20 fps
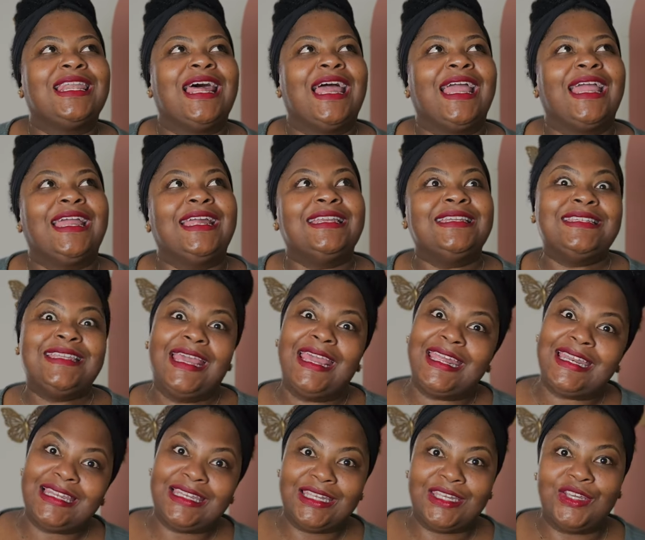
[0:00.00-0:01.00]
like,
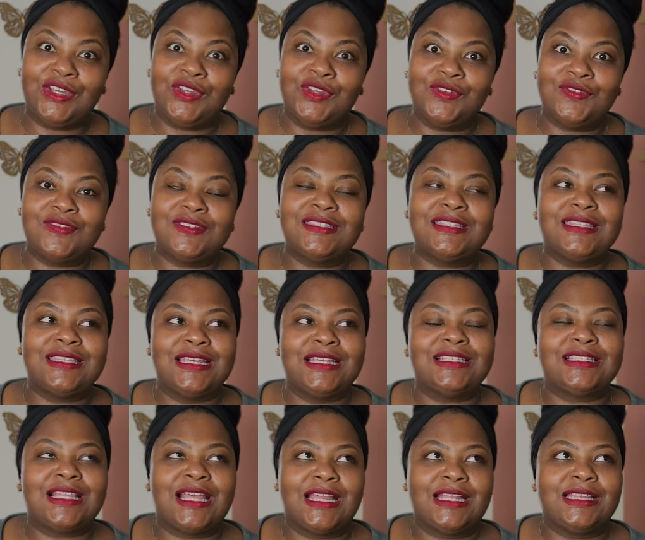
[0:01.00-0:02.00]
deadlifts,
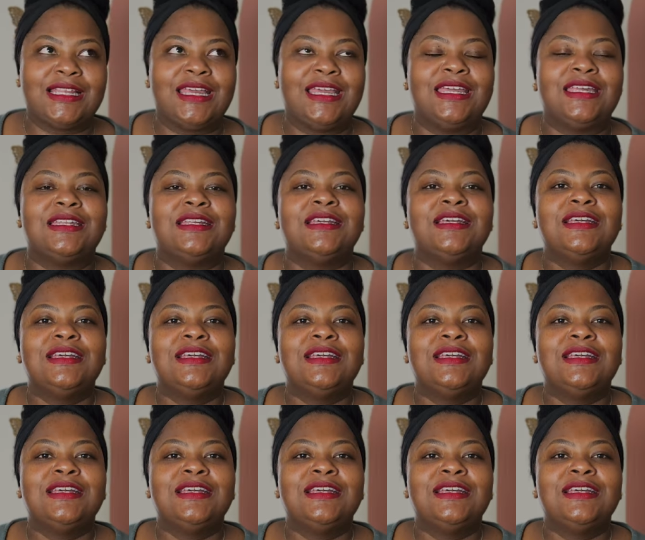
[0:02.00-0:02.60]
things like that.